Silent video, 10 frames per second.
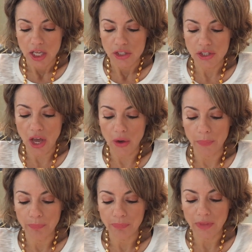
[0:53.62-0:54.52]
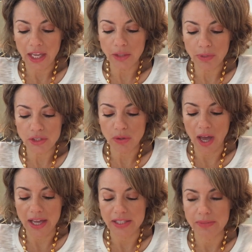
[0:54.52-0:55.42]
So, anyways, you
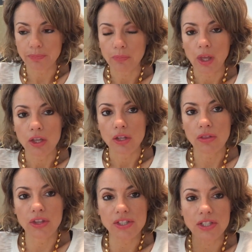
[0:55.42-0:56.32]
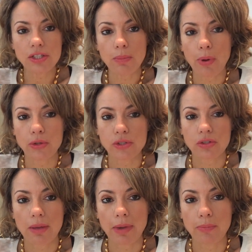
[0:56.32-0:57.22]
guys, this is the poster
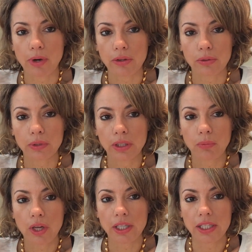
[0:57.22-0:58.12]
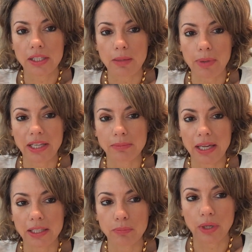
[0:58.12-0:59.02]
that my brother really wanted, the Peyton
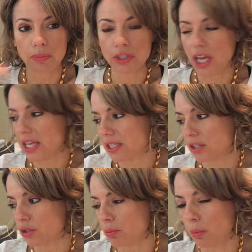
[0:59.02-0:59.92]
Manning print, which has the Super